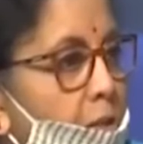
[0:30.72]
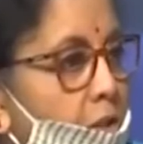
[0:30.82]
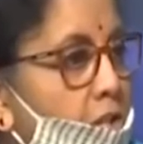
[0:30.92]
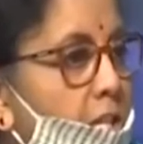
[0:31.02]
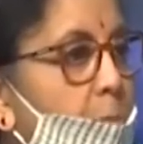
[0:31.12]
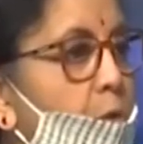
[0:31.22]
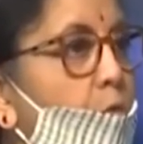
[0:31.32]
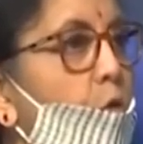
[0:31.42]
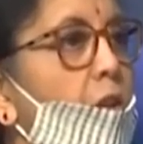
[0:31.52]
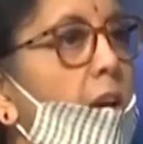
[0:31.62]
major steps
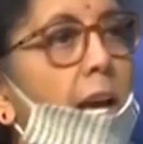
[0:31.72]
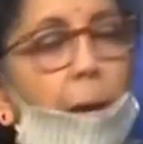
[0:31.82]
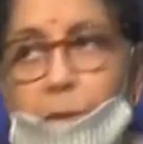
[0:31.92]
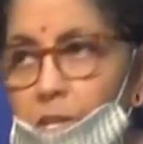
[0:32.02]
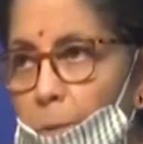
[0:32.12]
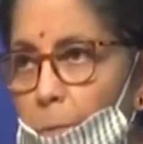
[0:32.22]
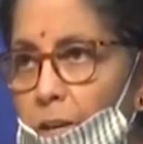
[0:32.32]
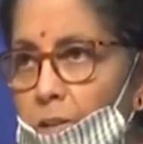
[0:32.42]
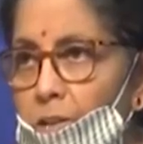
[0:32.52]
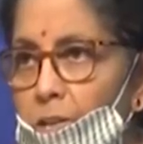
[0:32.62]
for the
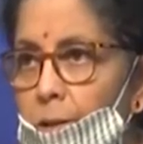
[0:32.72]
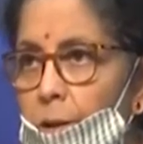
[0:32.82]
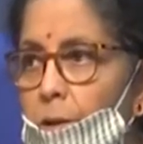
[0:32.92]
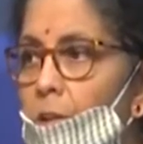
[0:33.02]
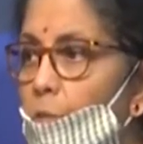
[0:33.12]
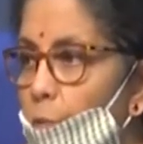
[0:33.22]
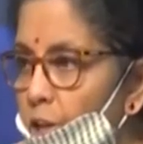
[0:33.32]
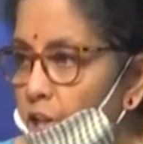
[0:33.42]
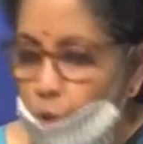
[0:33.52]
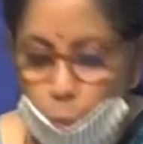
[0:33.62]
MSMEs. The
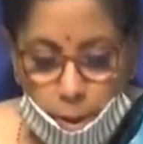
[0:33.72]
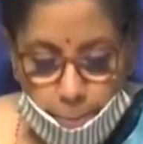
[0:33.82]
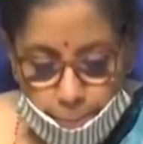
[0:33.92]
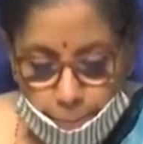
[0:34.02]
first one,